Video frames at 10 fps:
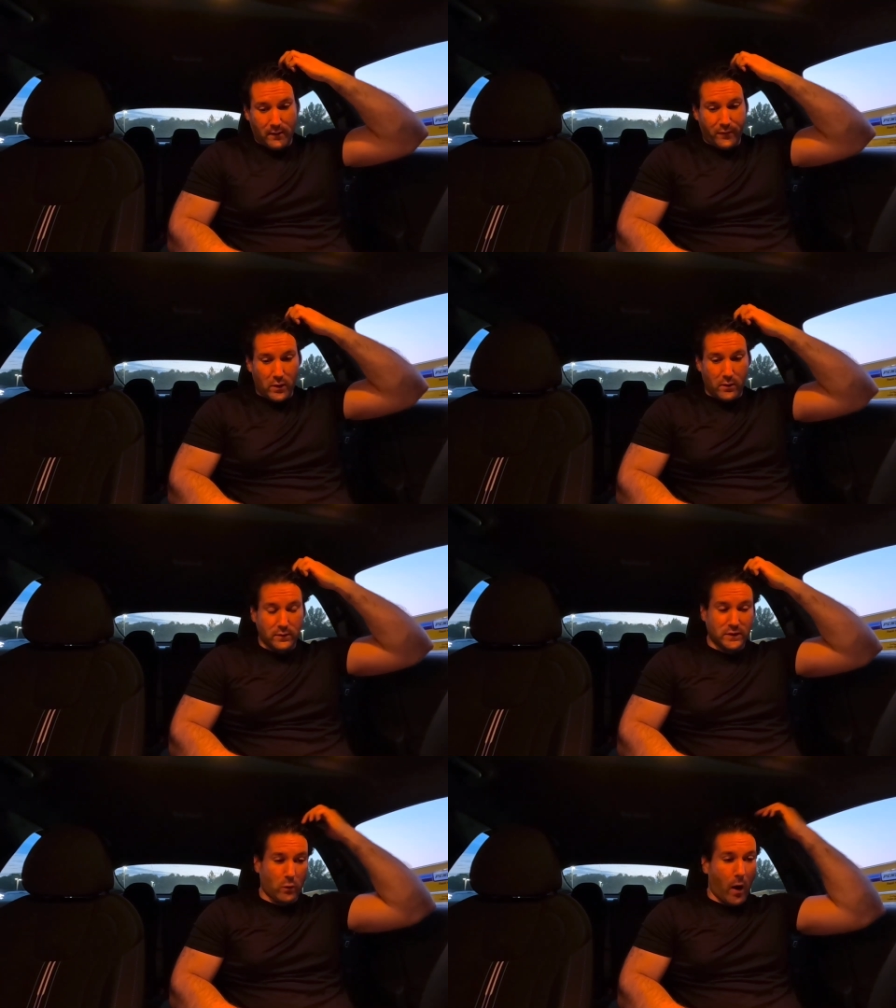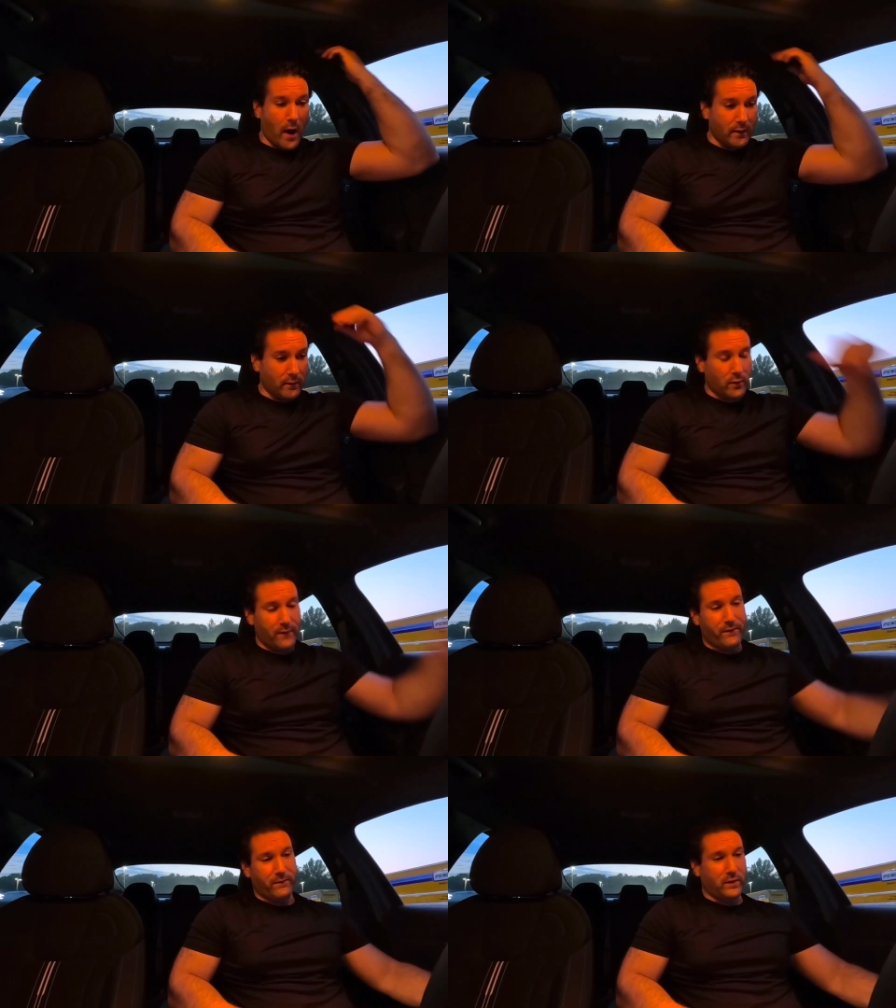If you're squatting
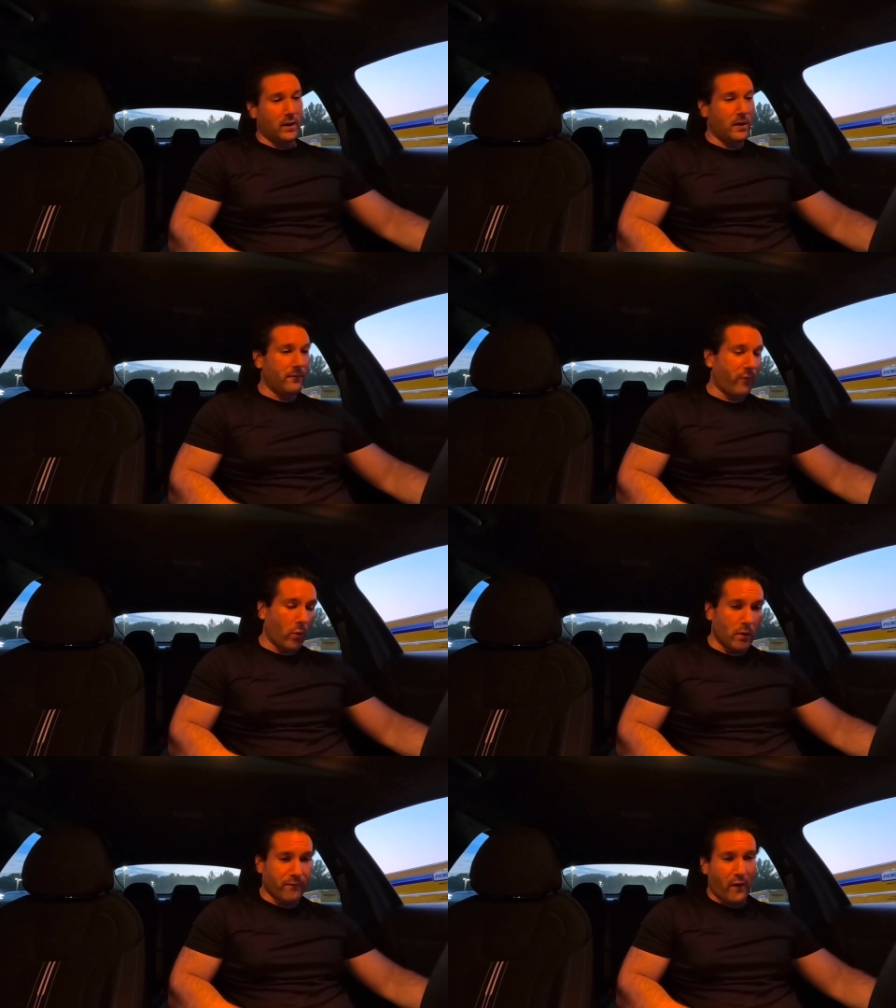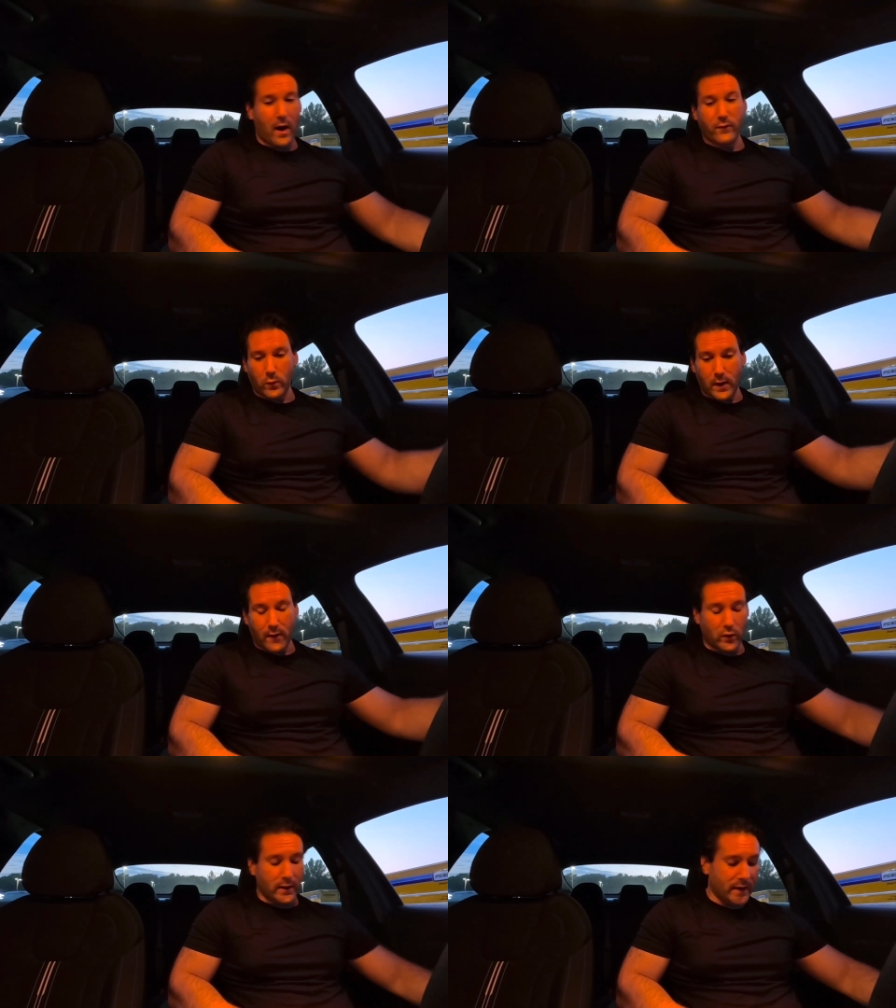315, 405 or
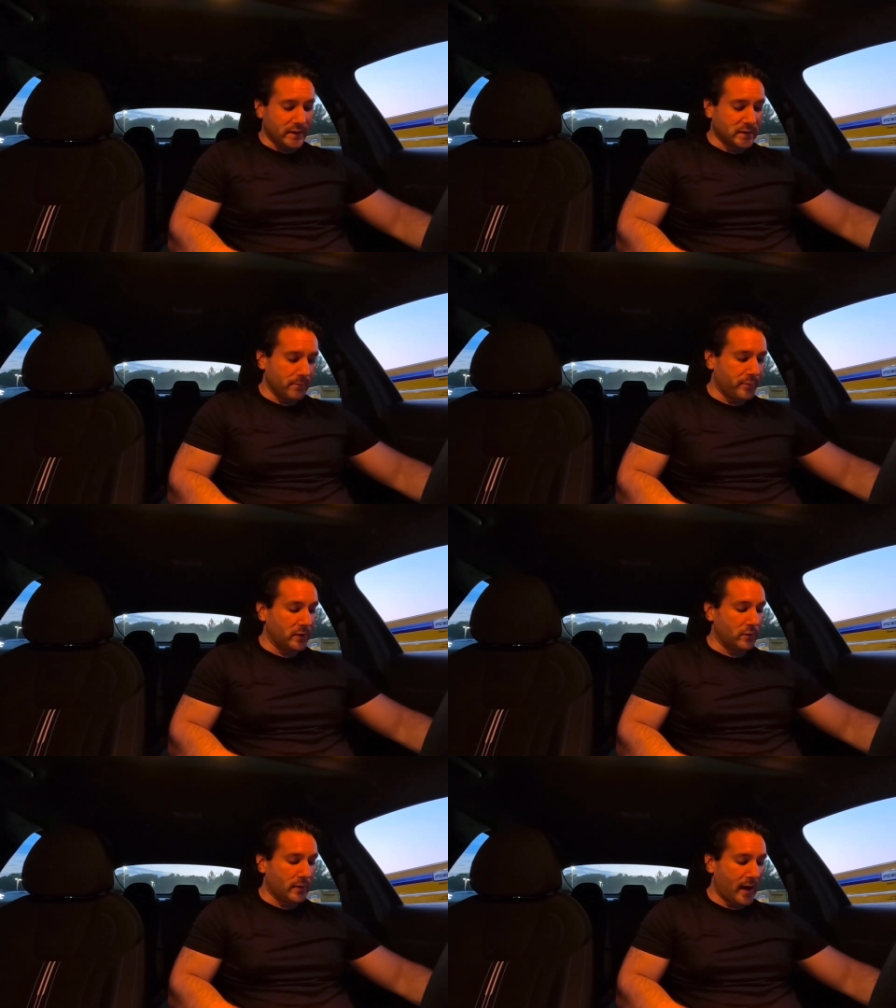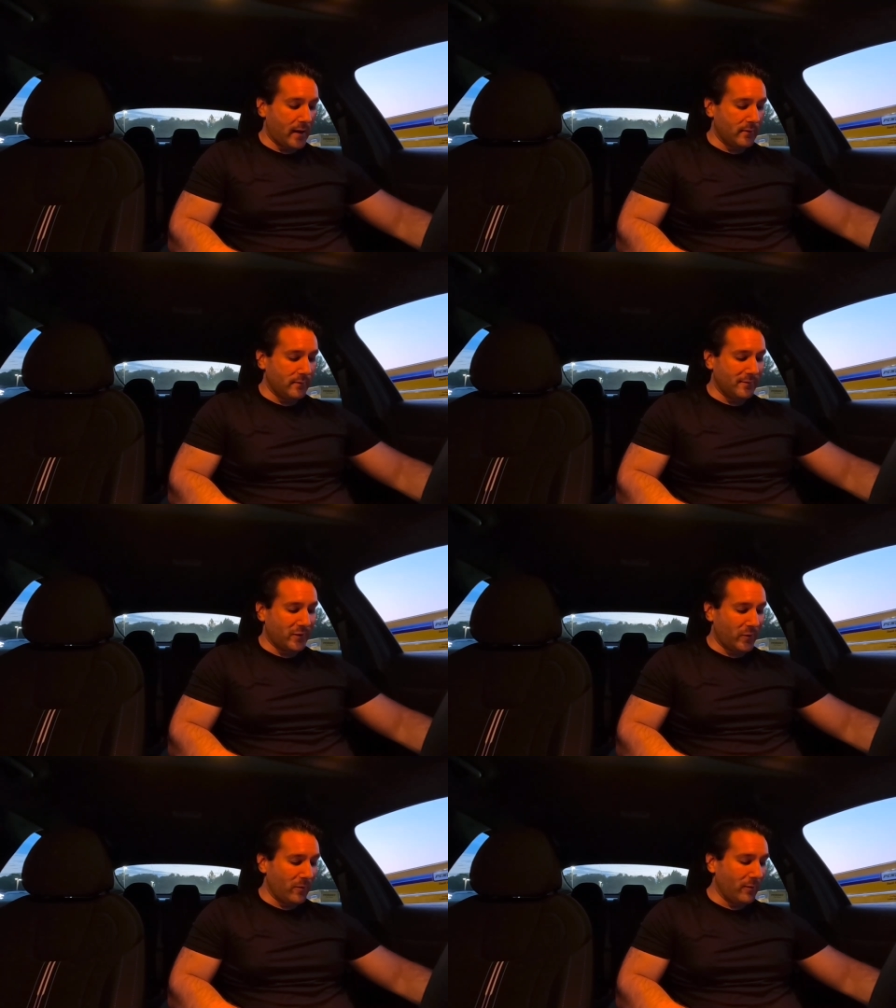whatever it is, but you can't
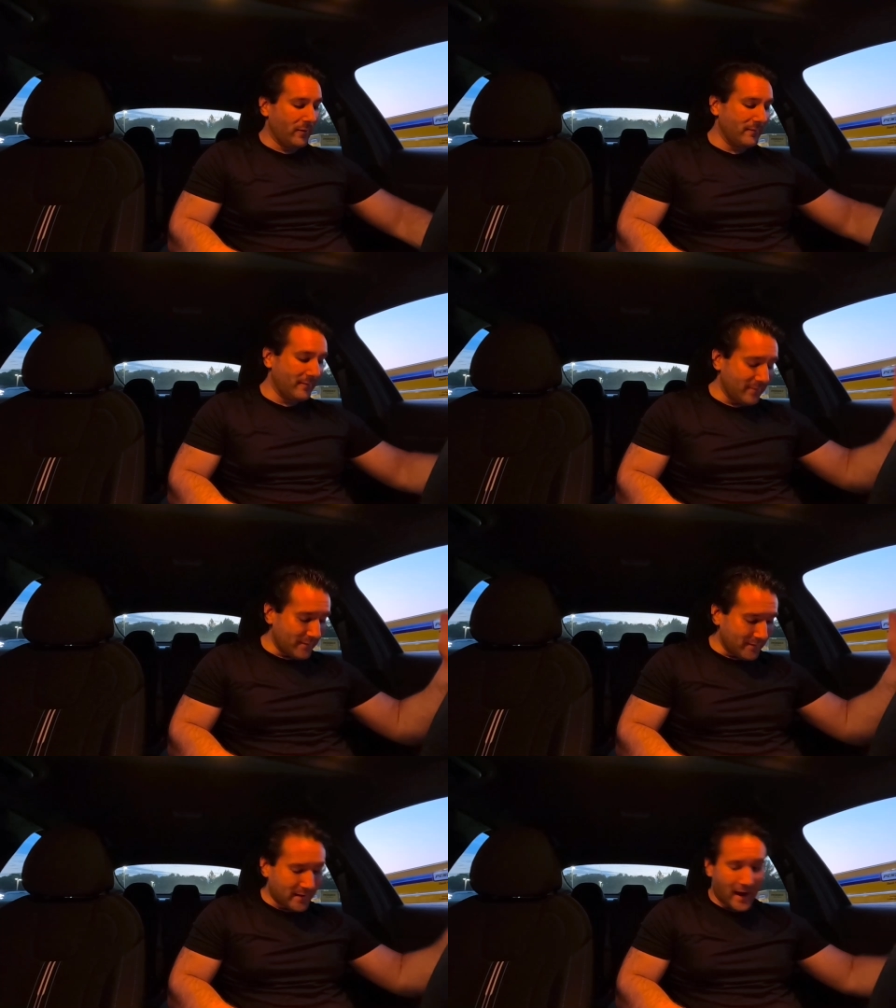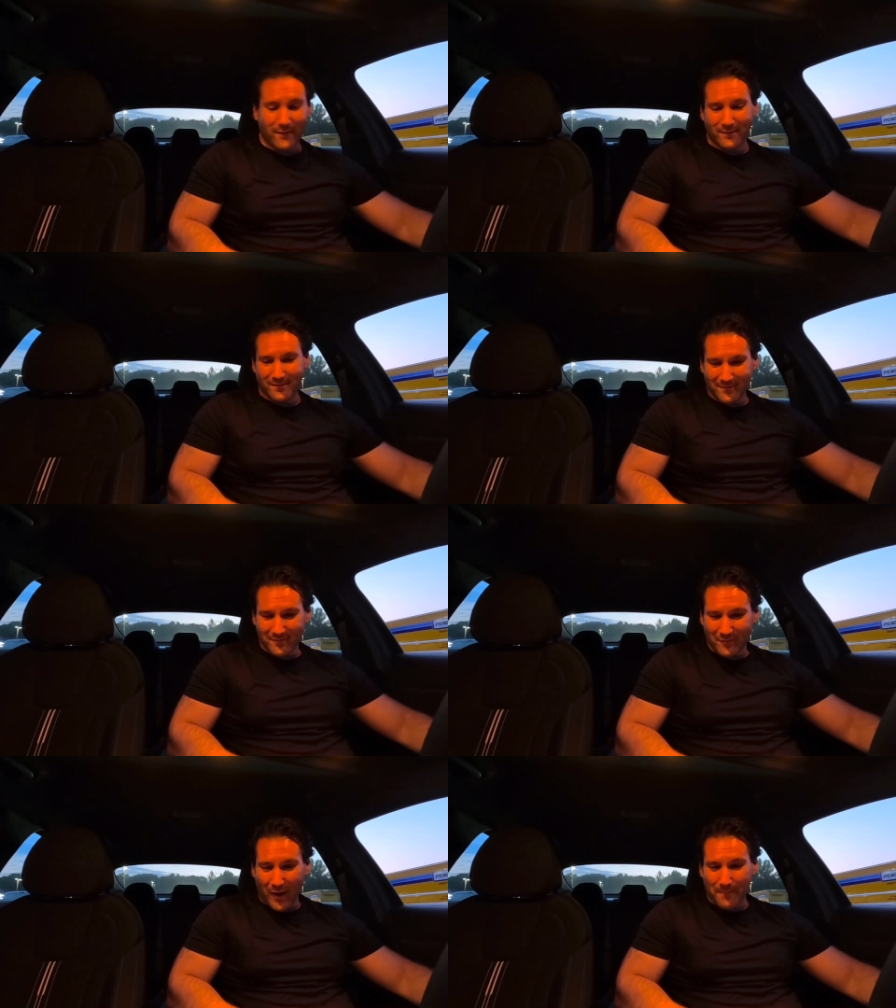do 10
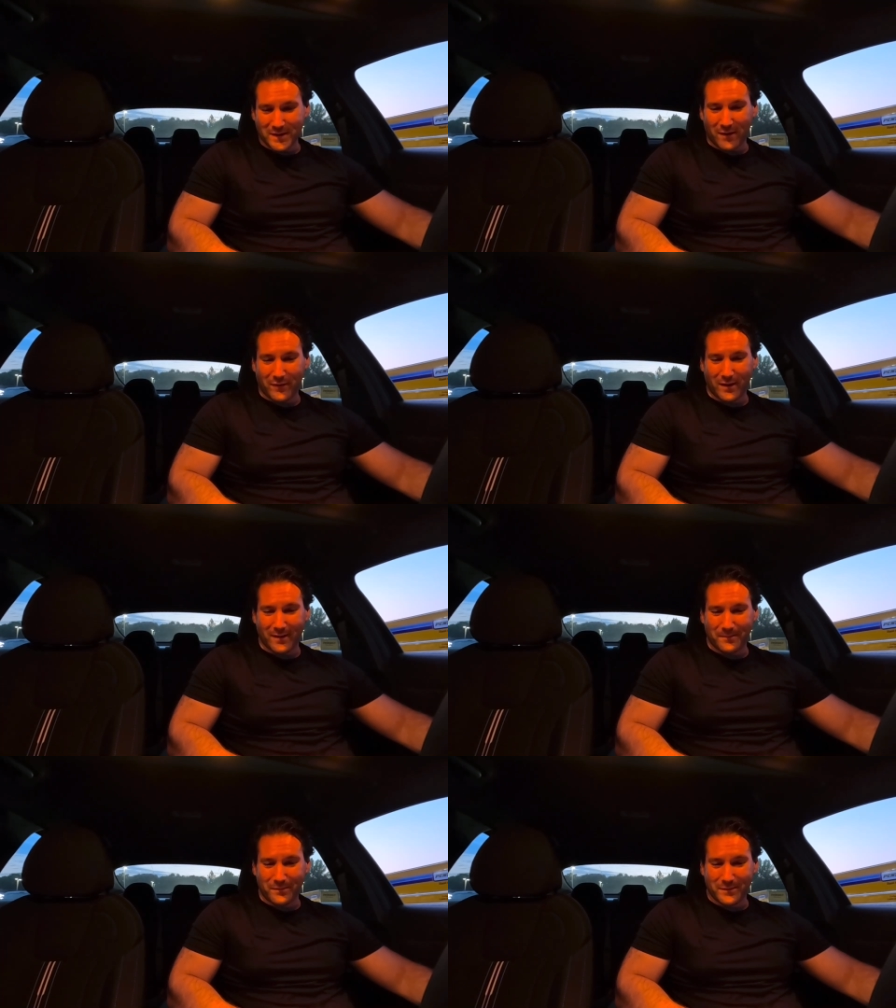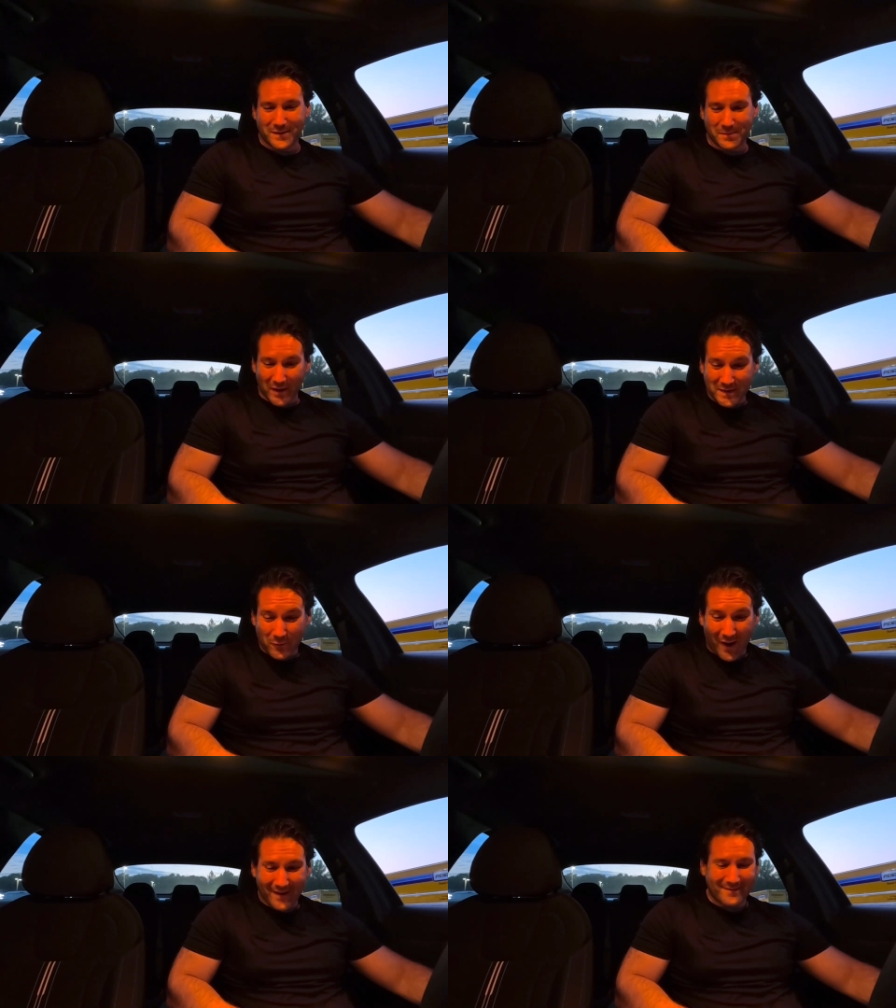reps of a split
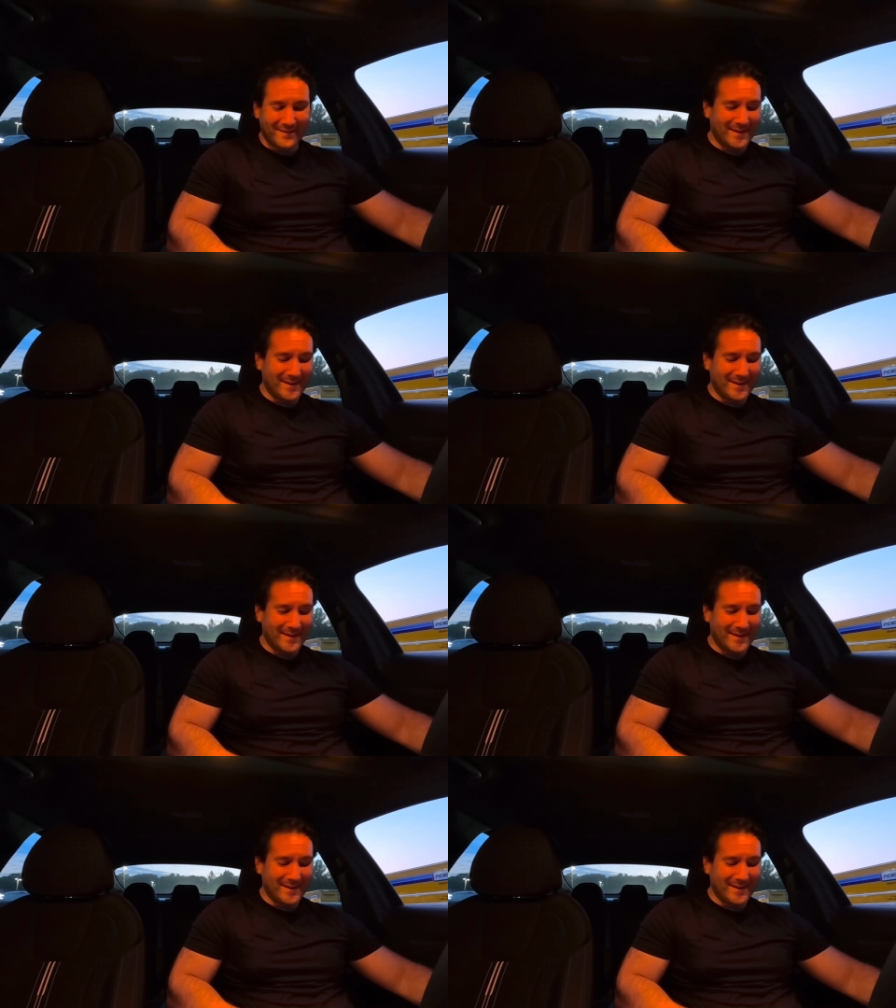squat,